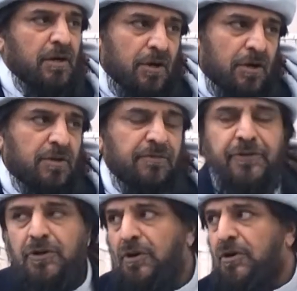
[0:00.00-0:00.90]
All of
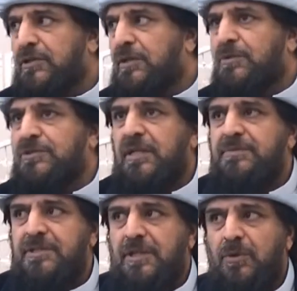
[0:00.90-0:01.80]
you, all the
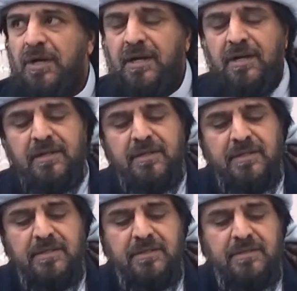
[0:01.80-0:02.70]
Muslims in the world,
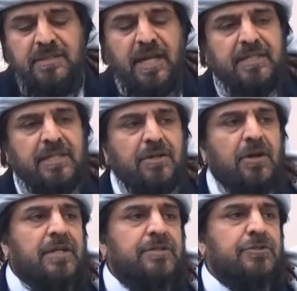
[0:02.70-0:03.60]
that
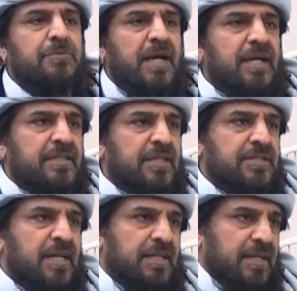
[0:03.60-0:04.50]
according to my
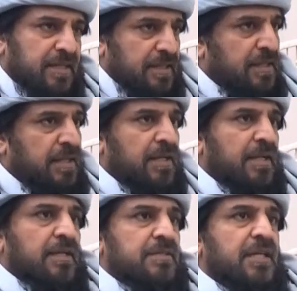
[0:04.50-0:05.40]
understanding,
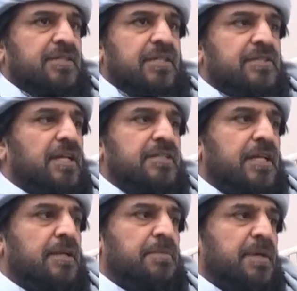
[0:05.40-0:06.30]
this is
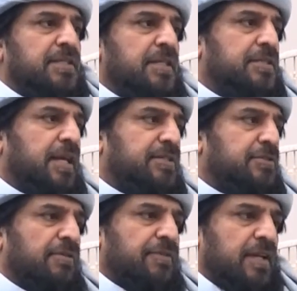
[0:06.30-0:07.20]
nothing but the test
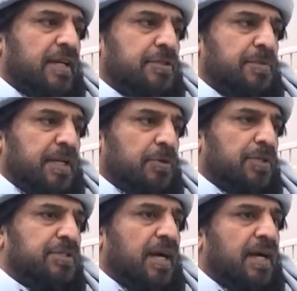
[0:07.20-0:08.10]
of Allah subhanahu
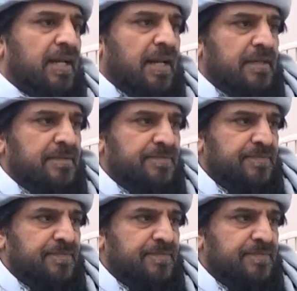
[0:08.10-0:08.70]
wa ta'ala.